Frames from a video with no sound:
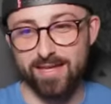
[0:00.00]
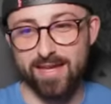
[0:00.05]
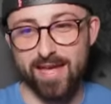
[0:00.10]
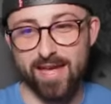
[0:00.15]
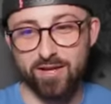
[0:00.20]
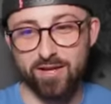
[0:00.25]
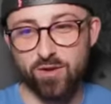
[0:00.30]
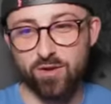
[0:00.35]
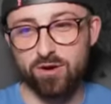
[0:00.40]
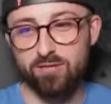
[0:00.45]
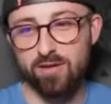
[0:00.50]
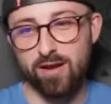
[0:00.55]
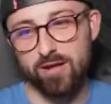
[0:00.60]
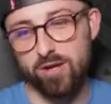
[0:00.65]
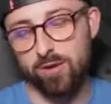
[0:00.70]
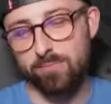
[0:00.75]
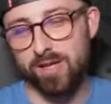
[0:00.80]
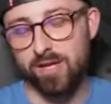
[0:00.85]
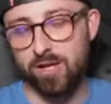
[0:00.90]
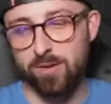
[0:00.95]
Yeah,
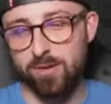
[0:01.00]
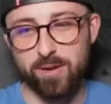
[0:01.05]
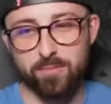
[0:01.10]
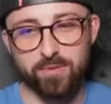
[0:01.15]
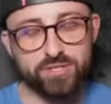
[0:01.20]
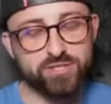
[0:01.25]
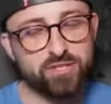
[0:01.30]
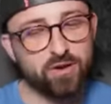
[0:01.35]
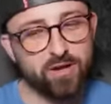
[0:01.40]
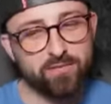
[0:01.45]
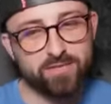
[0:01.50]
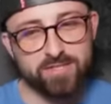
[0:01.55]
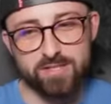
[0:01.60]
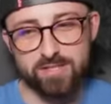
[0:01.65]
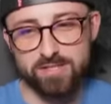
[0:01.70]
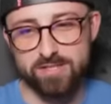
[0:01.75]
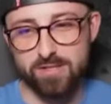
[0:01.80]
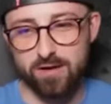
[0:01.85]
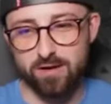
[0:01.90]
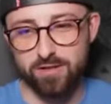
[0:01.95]
Cucurella could be a good pick. We just don't know if he's
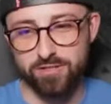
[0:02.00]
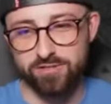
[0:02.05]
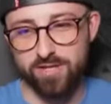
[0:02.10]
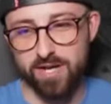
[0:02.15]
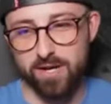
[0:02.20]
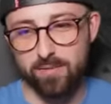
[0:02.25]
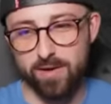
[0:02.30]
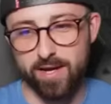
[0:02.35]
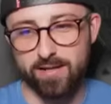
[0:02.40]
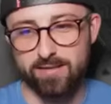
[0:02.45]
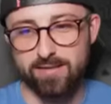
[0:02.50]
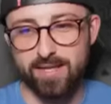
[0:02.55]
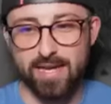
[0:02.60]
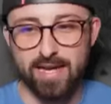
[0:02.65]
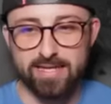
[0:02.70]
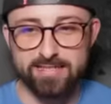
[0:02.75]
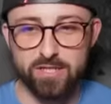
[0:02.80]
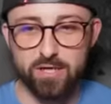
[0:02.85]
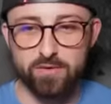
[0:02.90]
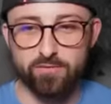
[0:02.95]
going to start straight away.
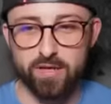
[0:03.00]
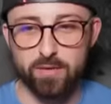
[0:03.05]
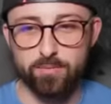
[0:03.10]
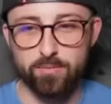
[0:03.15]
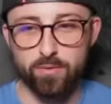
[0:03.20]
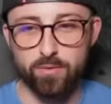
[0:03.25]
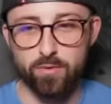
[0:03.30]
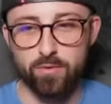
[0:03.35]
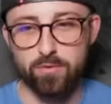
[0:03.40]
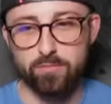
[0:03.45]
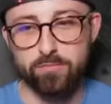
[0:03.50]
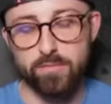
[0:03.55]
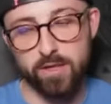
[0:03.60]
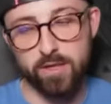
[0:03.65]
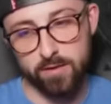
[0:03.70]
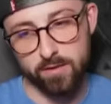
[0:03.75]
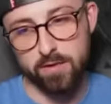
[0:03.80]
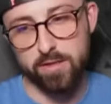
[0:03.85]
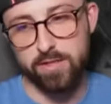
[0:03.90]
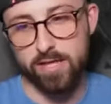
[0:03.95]
Diaz over Laporte.
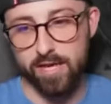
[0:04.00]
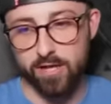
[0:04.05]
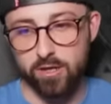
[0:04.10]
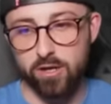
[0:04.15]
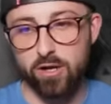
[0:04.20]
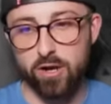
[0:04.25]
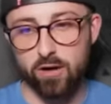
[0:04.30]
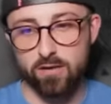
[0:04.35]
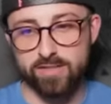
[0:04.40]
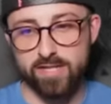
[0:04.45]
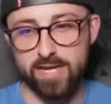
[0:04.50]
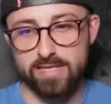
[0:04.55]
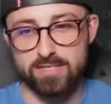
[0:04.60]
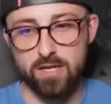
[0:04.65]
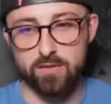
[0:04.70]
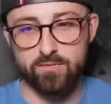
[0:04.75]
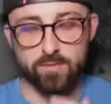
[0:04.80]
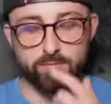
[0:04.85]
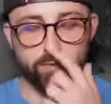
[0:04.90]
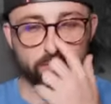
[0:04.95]
Yeah, he could go
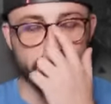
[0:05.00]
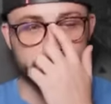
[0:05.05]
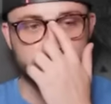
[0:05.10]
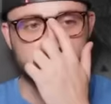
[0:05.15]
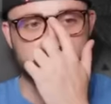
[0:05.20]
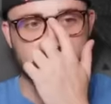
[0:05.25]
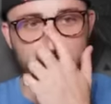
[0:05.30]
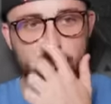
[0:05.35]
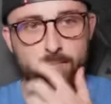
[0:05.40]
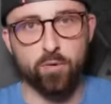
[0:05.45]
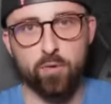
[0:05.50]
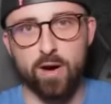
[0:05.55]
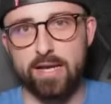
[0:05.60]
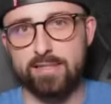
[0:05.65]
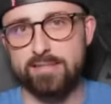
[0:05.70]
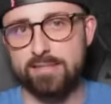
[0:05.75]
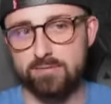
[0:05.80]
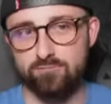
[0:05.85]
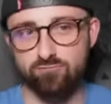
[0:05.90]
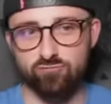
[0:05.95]
Diaz over Laporte. It's just Laporte
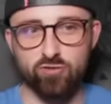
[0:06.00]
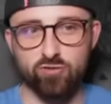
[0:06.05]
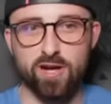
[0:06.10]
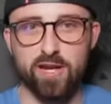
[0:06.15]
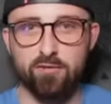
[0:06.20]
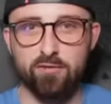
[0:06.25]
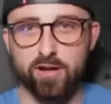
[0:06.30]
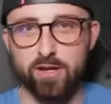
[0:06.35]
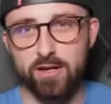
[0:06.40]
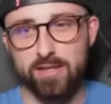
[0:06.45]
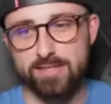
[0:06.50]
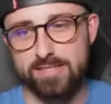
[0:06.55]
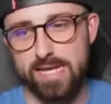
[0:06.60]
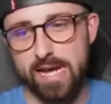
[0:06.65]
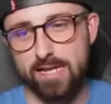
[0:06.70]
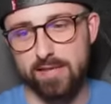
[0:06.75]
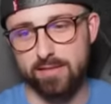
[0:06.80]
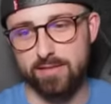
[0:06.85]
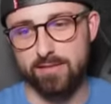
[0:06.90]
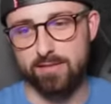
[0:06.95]
has really good
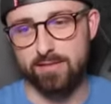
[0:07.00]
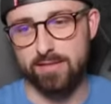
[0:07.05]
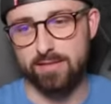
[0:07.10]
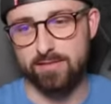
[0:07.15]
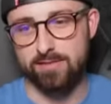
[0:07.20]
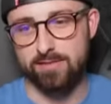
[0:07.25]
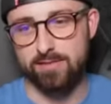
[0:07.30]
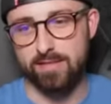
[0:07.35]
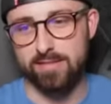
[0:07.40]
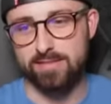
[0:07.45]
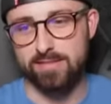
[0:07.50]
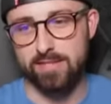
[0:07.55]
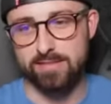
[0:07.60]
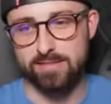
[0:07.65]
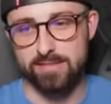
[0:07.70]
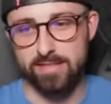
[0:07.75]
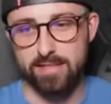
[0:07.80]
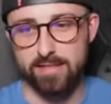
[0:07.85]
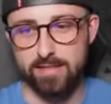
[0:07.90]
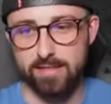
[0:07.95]
attacking data,
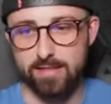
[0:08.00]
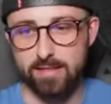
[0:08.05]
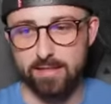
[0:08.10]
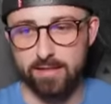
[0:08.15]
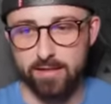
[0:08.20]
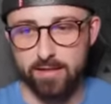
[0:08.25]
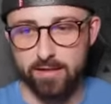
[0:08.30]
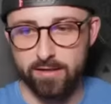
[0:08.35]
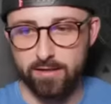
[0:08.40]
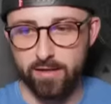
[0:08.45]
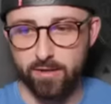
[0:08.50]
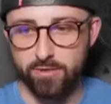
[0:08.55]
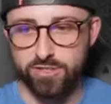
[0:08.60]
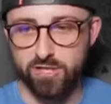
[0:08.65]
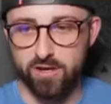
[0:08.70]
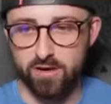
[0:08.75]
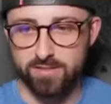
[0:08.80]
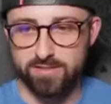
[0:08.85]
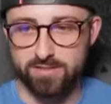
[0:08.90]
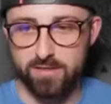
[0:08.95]
doesn't he? No
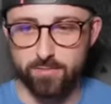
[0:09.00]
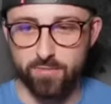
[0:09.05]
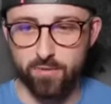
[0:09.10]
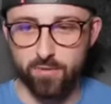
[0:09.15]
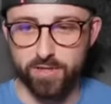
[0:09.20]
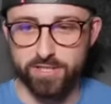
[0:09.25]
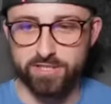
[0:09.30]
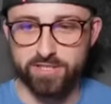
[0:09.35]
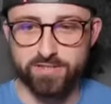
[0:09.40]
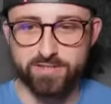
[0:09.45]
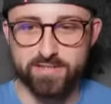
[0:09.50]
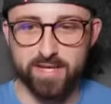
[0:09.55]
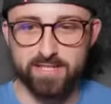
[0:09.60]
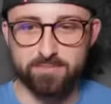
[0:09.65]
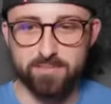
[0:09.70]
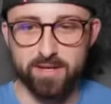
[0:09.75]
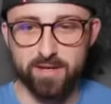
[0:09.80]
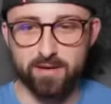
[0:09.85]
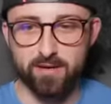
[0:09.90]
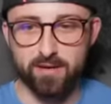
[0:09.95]
chance Laporte is just
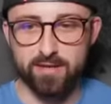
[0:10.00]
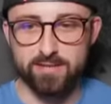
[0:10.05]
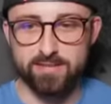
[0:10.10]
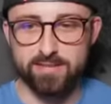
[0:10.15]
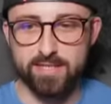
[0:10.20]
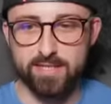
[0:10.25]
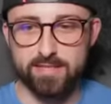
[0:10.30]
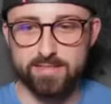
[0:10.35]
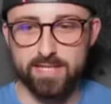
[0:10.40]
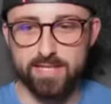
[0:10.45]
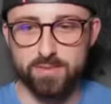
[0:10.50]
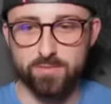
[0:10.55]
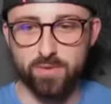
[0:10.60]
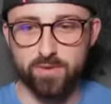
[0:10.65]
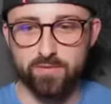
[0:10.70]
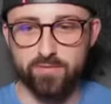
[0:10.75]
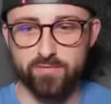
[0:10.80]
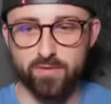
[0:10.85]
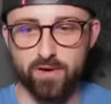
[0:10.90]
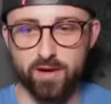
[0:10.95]
6 million. I could see
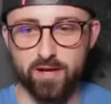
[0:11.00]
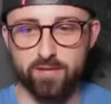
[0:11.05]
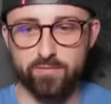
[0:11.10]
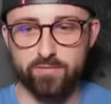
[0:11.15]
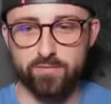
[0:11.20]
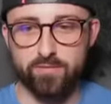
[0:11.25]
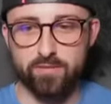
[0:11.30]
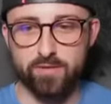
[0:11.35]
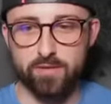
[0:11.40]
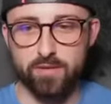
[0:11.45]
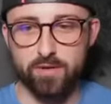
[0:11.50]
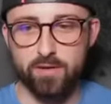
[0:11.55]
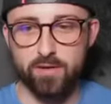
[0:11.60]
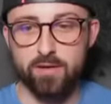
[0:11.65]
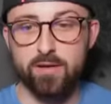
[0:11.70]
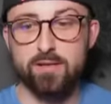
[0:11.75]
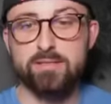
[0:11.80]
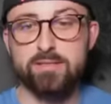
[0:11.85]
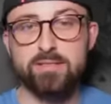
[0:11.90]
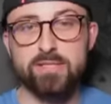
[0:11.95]
6.5.
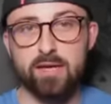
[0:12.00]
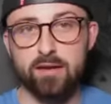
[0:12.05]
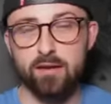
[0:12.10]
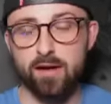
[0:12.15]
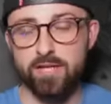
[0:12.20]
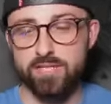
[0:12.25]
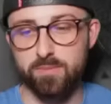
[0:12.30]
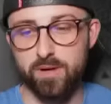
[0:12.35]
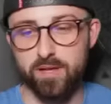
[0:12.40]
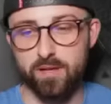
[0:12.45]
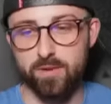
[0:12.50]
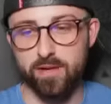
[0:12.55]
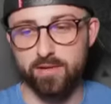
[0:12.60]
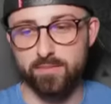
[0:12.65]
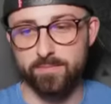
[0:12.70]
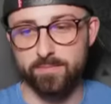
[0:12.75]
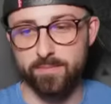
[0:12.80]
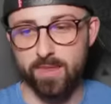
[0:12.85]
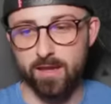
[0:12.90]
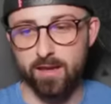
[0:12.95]
Good to see Elijah, by the
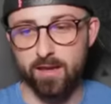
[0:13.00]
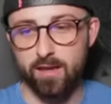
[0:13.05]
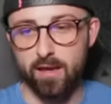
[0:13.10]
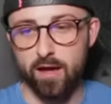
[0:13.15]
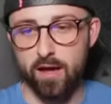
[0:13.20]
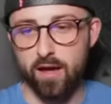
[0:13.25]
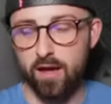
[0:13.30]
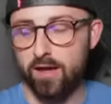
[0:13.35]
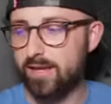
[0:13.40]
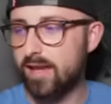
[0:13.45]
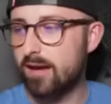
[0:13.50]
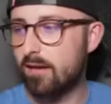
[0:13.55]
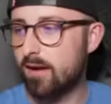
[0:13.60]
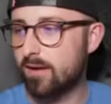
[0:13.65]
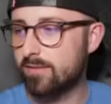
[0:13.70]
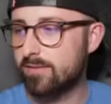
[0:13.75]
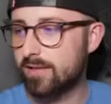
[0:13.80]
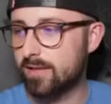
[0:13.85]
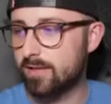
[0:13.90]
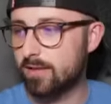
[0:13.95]
way. Yeah,
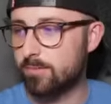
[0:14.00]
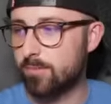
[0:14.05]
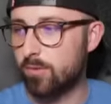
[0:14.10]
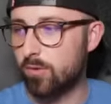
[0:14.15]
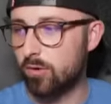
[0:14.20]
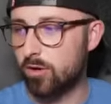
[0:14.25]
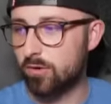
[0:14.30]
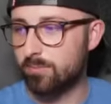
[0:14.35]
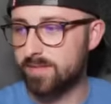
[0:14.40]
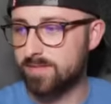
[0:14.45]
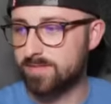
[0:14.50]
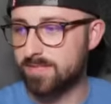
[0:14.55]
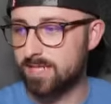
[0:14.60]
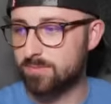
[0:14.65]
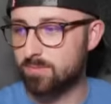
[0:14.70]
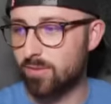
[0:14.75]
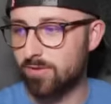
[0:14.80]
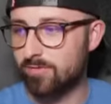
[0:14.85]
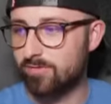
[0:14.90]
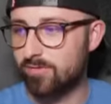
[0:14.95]
I think Laporte could be
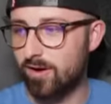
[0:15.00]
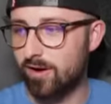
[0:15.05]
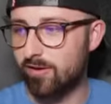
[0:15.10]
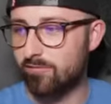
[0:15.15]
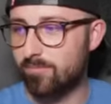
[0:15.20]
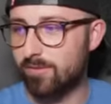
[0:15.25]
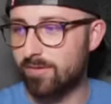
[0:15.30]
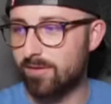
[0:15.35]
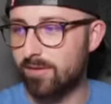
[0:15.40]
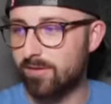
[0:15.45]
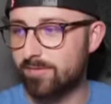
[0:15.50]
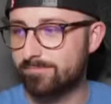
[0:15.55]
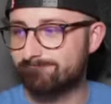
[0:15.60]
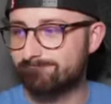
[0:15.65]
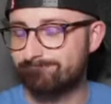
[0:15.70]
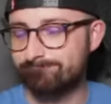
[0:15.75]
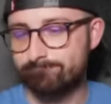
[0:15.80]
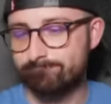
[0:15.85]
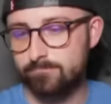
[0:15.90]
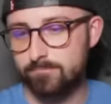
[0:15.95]
6.5, but...